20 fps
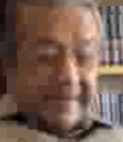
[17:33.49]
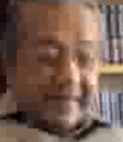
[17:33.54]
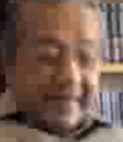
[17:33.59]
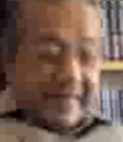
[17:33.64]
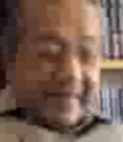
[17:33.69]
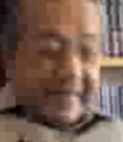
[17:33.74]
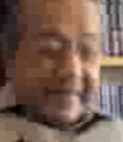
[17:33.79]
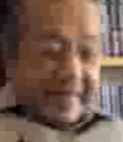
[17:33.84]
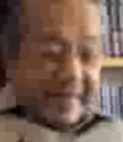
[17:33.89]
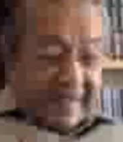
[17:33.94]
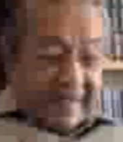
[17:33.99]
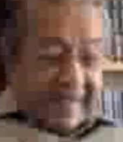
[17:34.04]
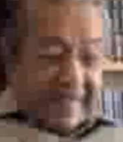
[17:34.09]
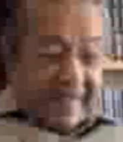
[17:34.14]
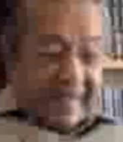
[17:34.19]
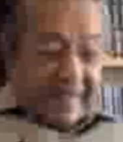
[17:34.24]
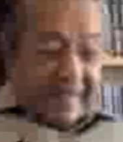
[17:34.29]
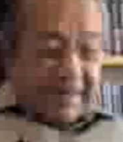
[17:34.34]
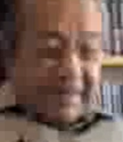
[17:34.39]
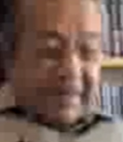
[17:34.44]

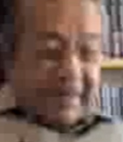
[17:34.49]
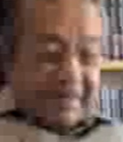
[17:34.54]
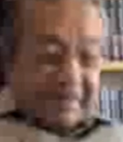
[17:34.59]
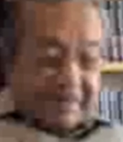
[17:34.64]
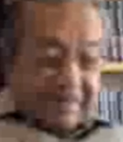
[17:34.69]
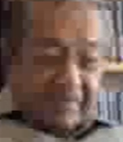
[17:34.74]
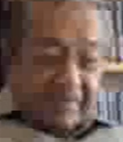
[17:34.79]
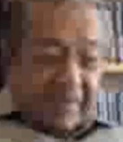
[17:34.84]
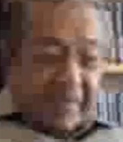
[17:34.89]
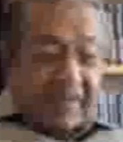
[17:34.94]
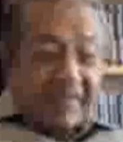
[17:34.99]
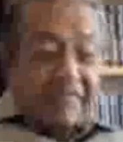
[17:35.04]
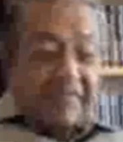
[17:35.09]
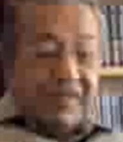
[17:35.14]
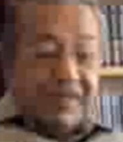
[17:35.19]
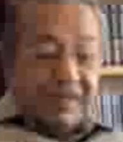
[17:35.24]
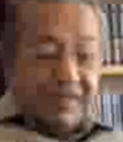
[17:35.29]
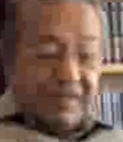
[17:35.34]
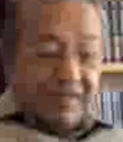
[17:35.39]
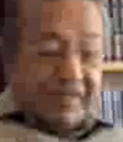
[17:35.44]
the
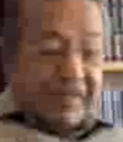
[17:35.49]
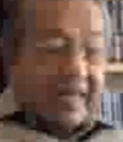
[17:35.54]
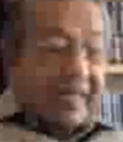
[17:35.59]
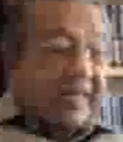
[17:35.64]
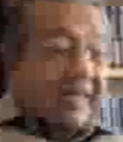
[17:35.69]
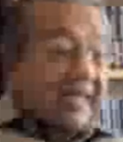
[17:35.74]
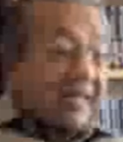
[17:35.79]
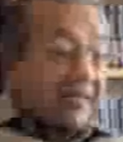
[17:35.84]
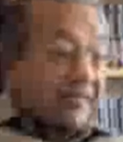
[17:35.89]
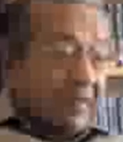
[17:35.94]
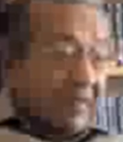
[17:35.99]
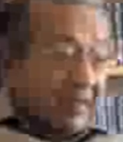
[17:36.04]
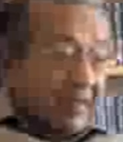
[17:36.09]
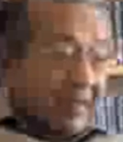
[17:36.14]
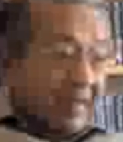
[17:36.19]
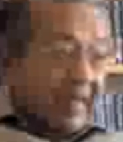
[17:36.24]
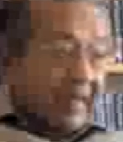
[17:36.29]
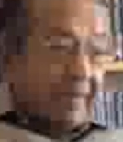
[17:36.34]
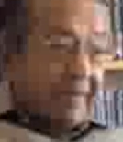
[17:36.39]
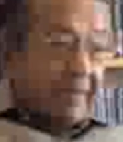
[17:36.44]
benefits of trading with
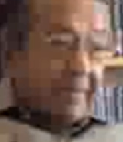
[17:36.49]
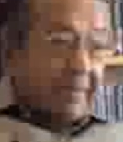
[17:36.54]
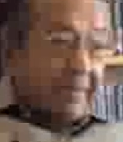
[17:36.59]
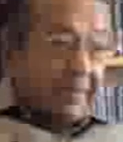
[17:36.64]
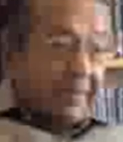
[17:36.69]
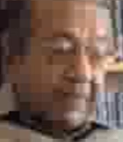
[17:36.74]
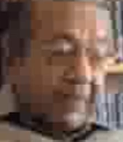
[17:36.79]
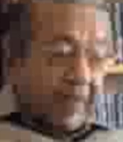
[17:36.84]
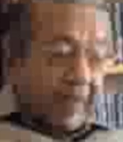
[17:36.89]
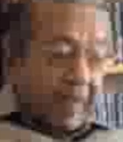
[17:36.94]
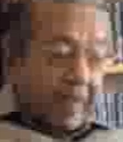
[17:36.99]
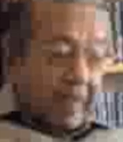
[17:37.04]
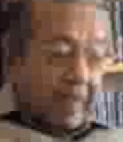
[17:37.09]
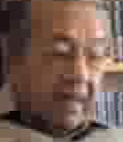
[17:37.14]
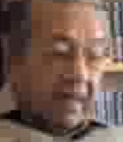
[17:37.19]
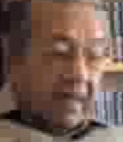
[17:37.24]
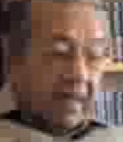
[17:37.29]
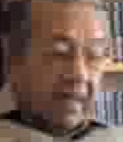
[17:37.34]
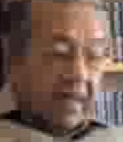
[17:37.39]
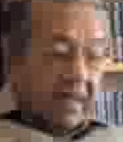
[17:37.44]
them
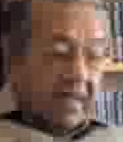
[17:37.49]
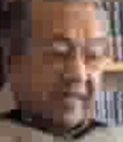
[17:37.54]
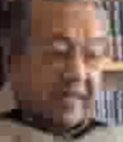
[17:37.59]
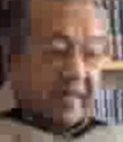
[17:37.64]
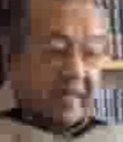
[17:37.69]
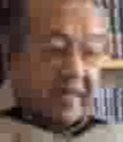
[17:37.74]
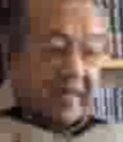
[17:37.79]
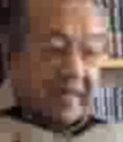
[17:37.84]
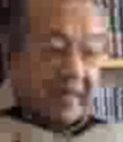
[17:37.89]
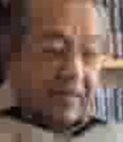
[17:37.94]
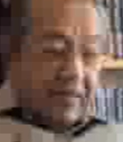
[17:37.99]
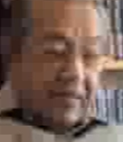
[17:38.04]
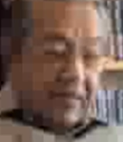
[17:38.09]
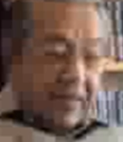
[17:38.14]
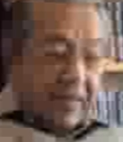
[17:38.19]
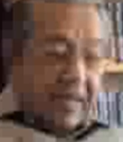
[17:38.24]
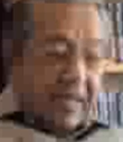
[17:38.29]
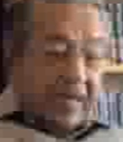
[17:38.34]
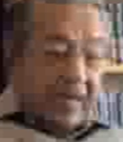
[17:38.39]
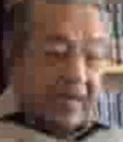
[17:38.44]
as a
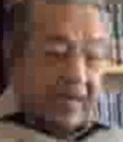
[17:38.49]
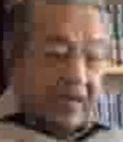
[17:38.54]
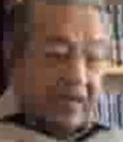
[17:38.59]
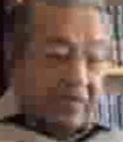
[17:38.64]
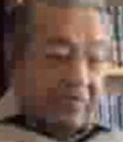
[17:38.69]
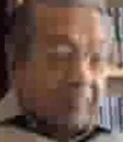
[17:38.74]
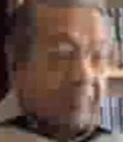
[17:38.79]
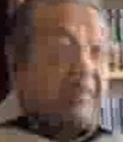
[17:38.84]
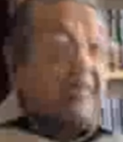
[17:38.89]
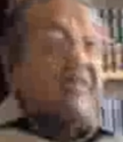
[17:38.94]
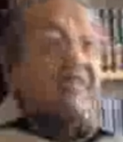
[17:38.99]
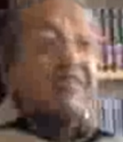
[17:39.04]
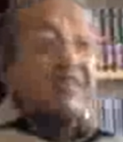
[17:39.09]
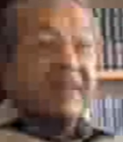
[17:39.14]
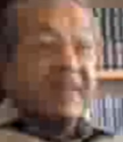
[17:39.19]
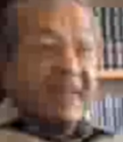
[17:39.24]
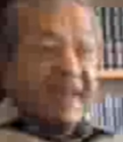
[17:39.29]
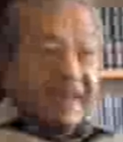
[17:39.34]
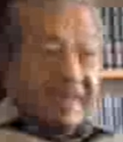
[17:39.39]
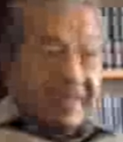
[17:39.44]
way of
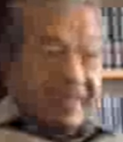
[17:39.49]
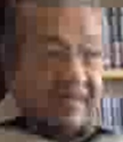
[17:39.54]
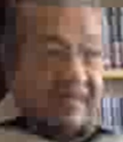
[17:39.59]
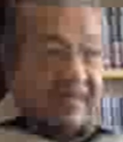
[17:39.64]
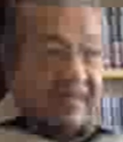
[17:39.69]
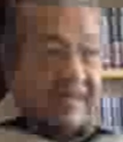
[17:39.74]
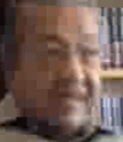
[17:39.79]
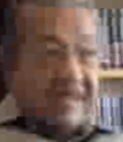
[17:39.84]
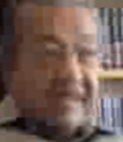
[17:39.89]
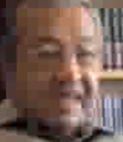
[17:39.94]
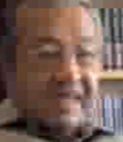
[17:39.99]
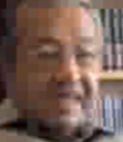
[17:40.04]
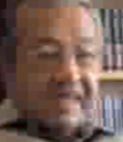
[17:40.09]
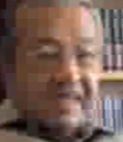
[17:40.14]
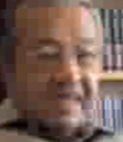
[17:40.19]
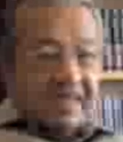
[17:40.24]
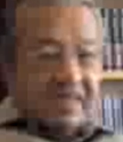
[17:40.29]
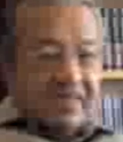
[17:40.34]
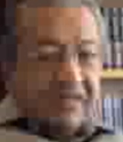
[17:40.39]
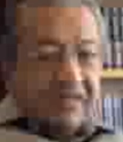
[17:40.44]
pressuring us.
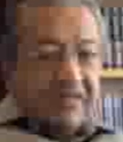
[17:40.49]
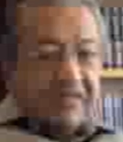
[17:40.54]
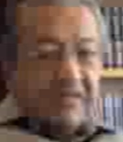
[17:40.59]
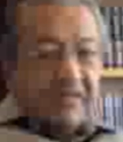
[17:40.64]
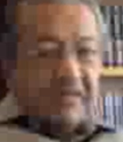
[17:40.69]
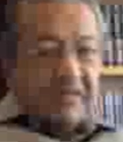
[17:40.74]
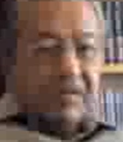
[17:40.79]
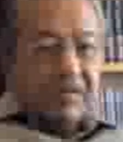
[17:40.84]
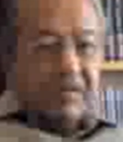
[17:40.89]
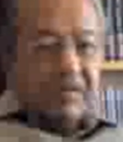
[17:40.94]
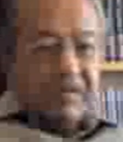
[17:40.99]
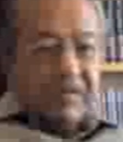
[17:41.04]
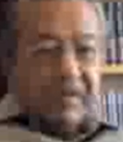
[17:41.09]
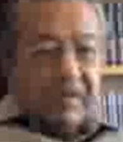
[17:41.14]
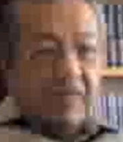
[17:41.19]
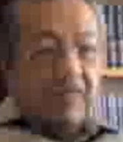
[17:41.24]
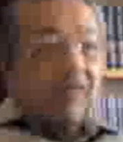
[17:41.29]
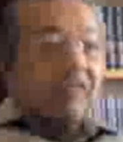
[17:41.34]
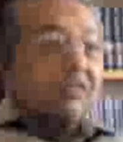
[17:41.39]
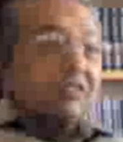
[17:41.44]
So
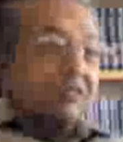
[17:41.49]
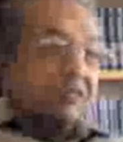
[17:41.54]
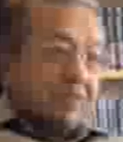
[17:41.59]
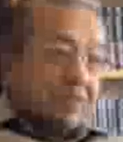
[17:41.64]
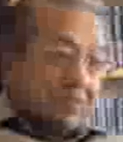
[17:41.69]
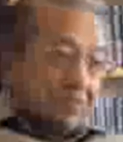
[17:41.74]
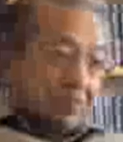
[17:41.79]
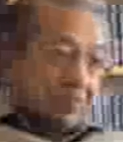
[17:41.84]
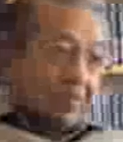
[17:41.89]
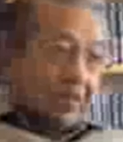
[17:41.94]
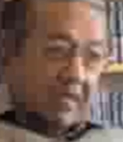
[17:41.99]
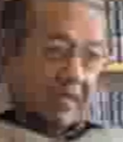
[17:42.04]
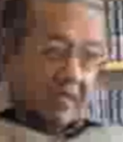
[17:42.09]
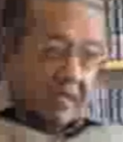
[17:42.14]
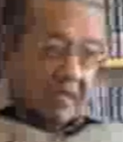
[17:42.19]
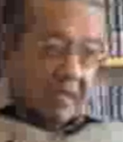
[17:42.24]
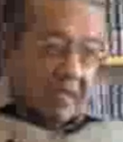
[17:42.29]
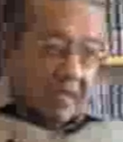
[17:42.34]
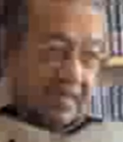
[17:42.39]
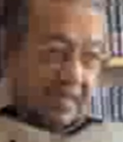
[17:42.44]
that was what
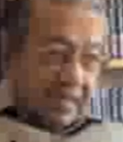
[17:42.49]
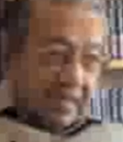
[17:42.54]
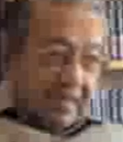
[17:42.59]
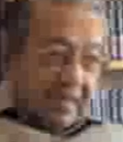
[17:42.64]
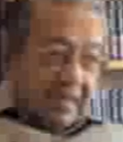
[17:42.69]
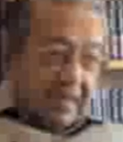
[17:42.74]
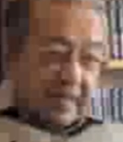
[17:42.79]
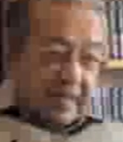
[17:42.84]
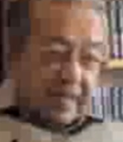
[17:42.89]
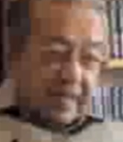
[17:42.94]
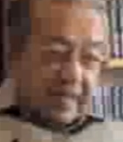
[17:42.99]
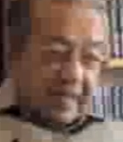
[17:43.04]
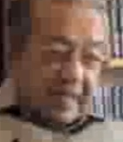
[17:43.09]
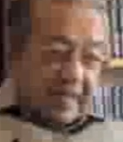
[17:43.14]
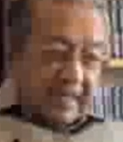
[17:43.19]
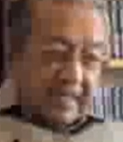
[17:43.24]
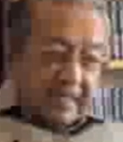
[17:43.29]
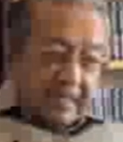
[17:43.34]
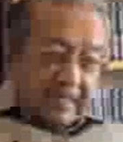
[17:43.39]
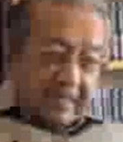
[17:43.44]
the
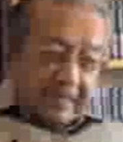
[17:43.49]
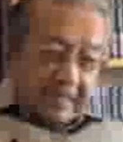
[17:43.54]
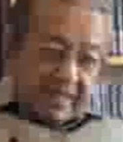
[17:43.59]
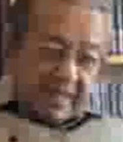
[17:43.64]
leader